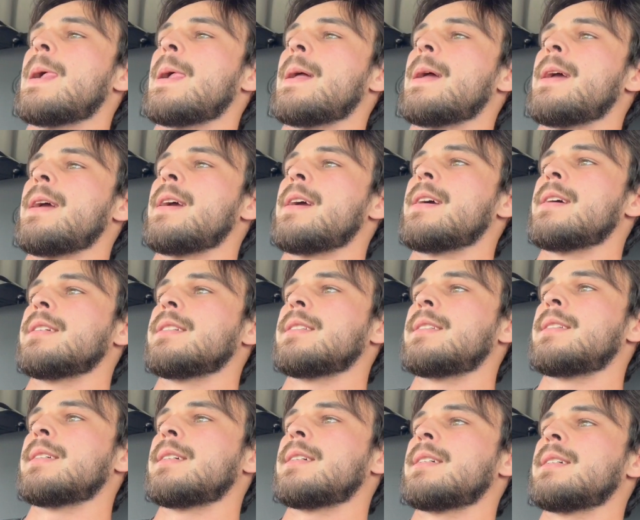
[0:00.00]
And
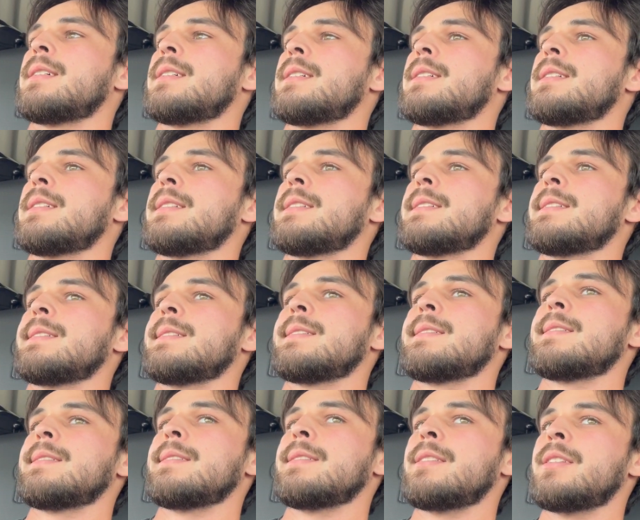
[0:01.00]

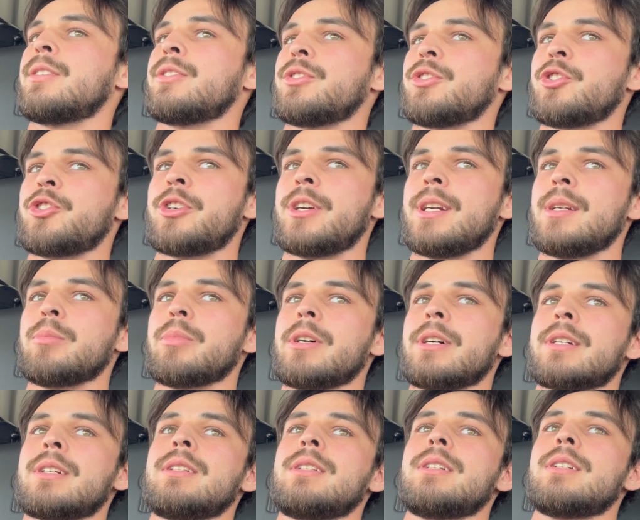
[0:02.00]
there's a train
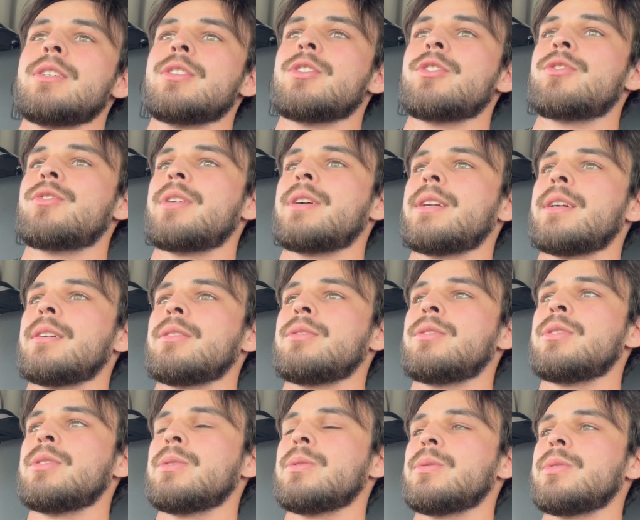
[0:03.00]
blocking the entrance right now
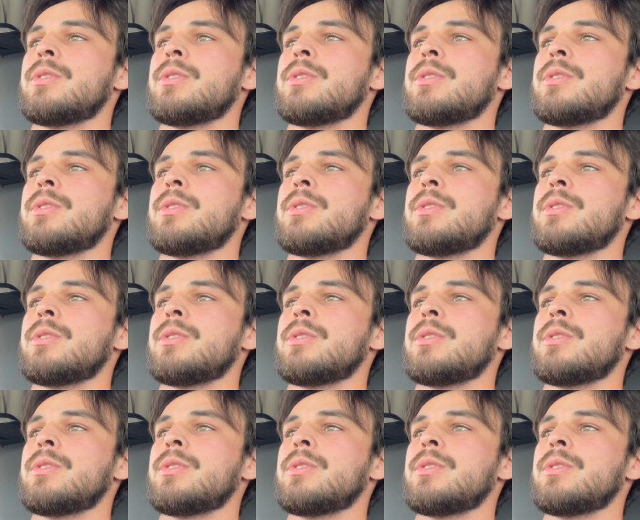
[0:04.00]
too,